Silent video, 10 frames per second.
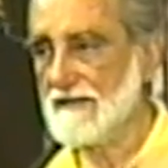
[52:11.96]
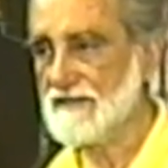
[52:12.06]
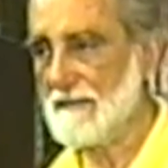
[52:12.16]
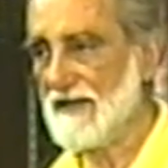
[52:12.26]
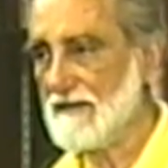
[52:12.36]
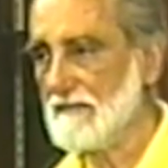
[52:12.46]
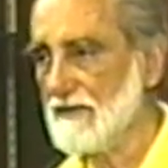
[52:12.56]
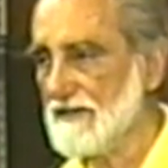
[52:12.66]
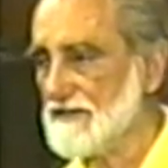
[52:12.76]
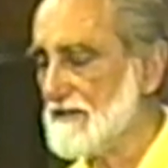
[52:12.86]
Tibetan
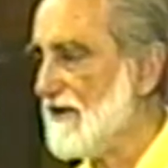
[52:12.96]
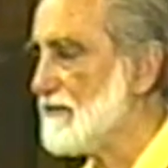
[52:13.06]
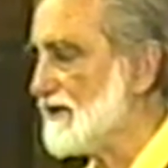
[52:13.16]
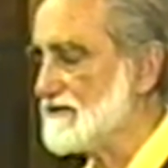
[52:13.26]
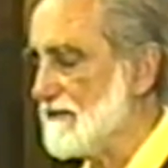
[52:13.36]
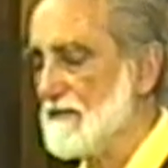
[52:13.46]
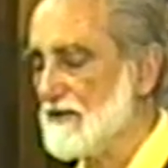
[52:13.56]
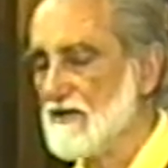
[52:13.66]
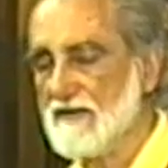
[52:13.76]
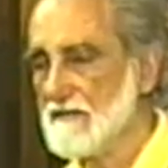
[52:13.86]
Buddhism. Everybody knows,
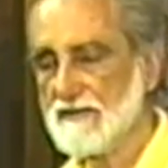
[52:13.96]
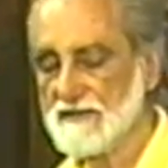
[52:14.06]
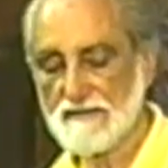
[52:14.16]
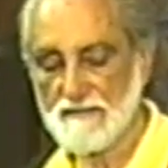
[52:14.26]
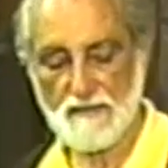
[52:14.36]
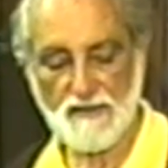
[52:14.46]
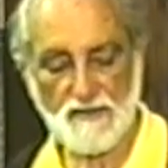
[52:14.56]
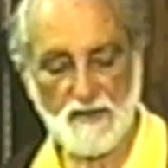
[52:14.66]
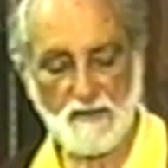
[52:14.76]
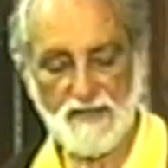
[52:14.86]
but Korean Buddhism people
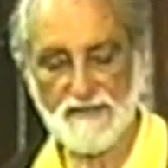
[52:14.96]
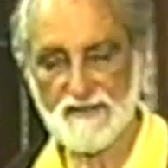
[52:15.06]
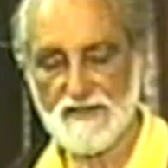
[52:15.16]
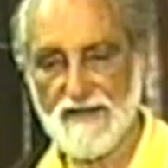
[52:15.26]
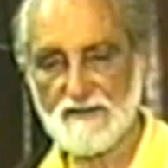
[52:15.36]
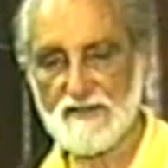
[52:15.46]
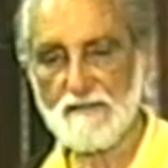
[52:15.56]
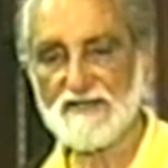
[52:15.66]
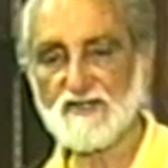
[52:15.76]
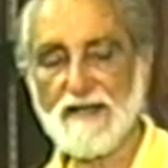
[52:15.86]
don't know about it. So that's the
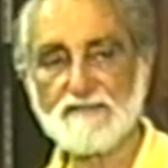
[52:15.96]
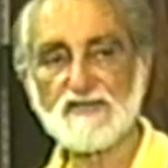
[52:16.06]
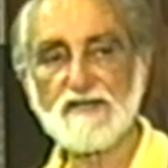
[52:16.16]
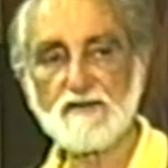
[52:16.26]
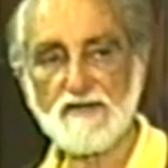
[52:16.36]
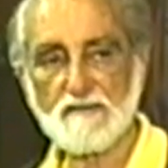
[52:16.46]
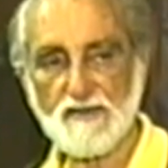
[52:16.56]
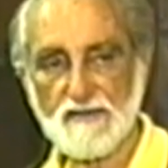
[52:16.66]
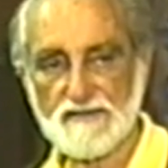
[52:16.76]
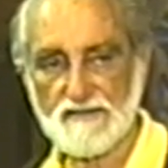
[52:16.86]
best kept secret in
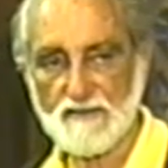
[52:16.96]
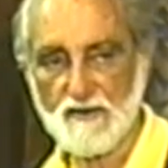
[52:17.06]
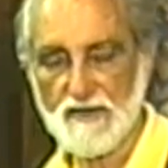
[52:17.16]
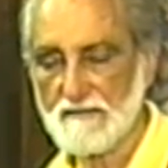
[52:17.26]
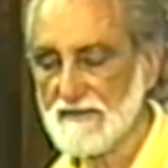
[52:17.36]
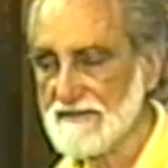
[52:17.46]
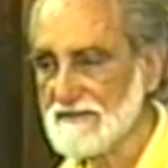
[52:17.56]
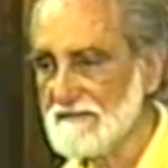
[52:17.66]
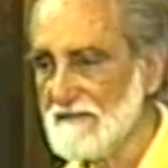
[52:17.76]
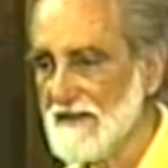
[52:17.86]
Buddhism, Korean
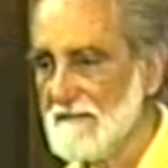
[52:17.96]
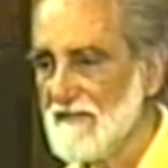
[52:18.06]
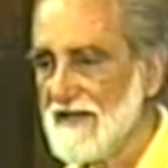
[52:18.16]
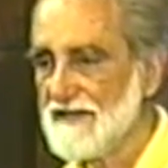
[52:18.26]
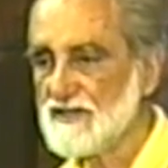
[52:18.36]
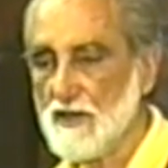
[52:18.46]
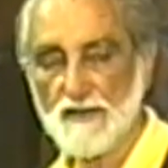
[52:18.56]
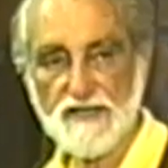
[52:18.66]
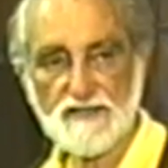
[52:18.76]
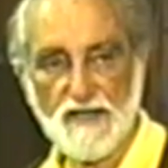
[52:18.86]
Buddhism. It's the
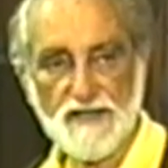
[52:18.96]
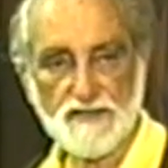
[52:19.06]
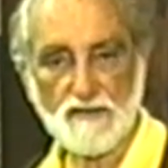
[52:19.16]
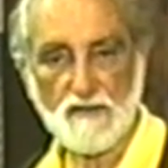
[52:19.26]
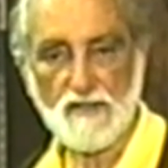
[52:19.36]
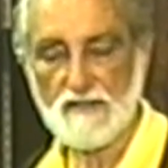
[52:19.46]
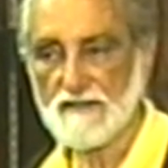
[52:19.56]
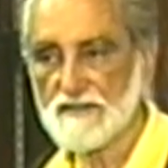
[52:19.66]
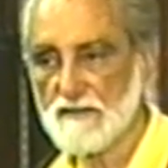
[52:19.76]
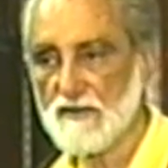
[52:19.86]
only intellectual one.
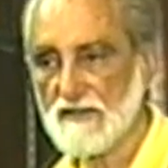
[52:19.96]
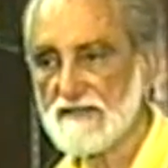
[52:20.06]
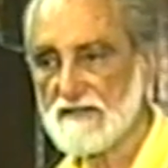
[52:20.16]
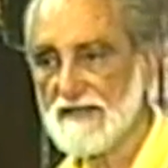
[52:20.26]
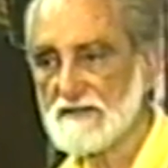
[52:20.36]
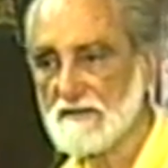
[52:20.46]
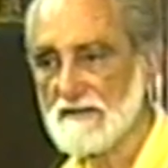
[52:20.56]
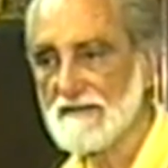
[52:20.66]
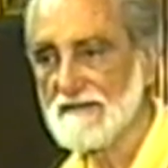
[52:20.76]
It's purely intellectual.